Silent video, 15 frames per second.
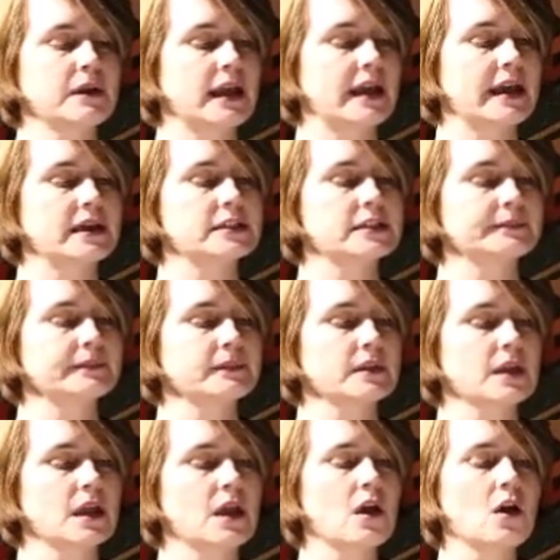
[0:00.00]
my head.
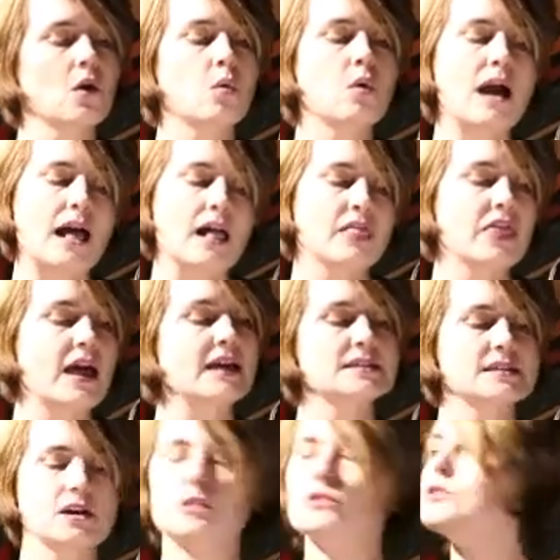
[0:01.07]
Well,
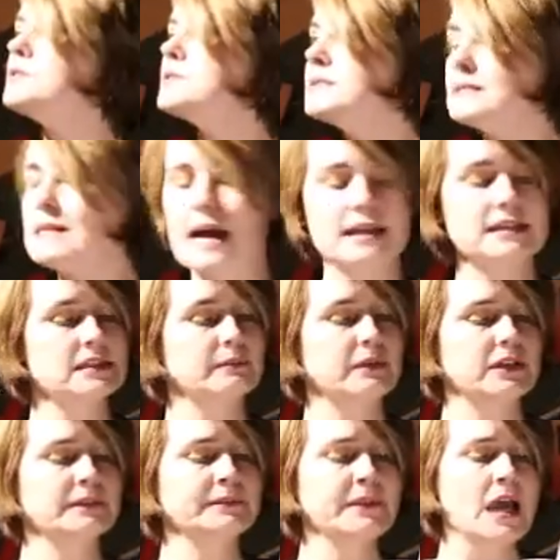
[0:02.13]
that's
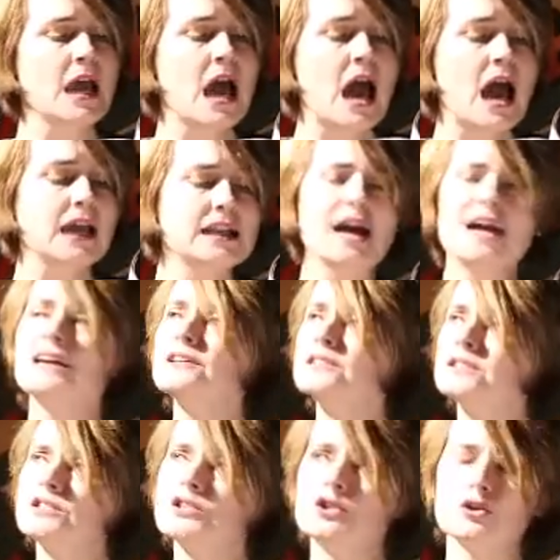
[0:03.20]
understandable. I'd like
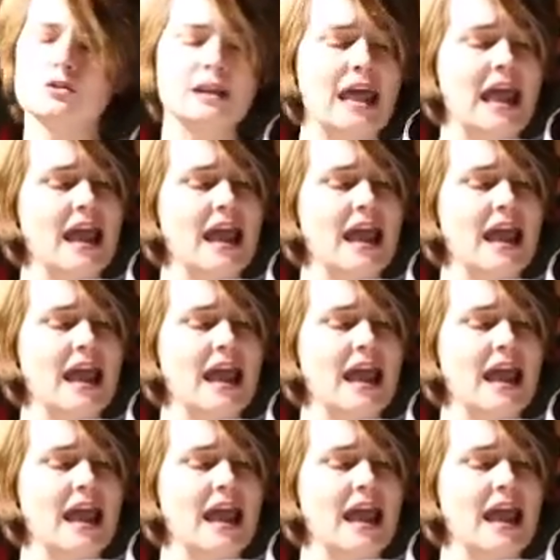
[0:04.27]
us to do an